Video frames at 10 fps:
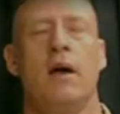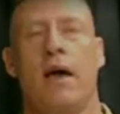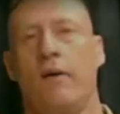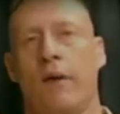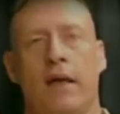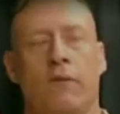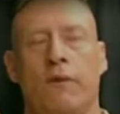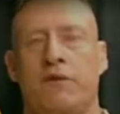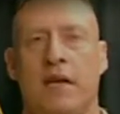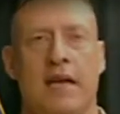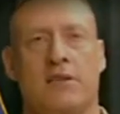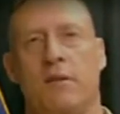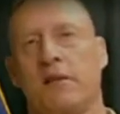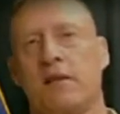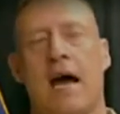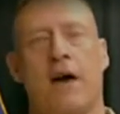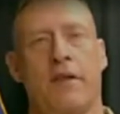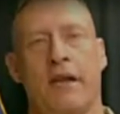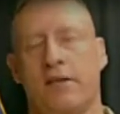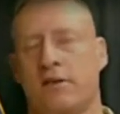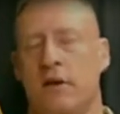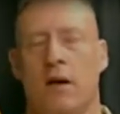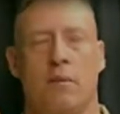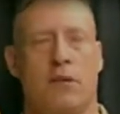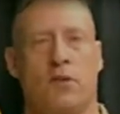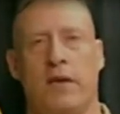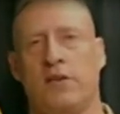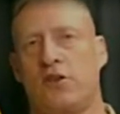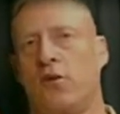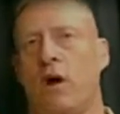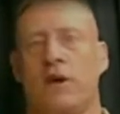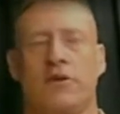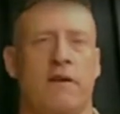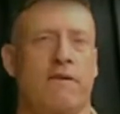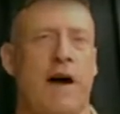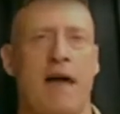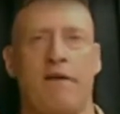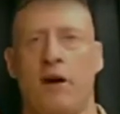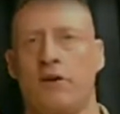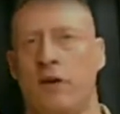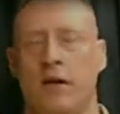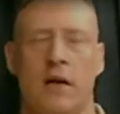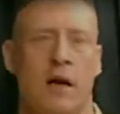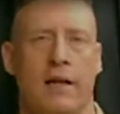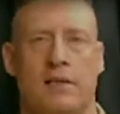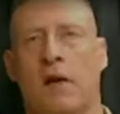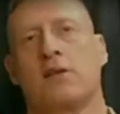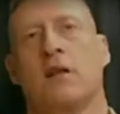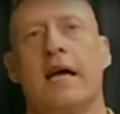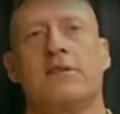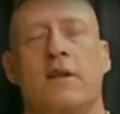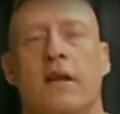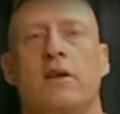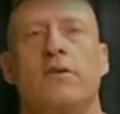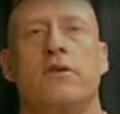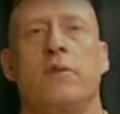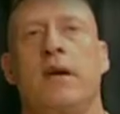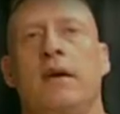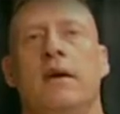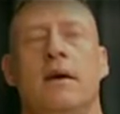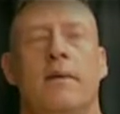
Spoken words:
And we've seen estimates now that it's between 200, 500. It's much less than it used to be.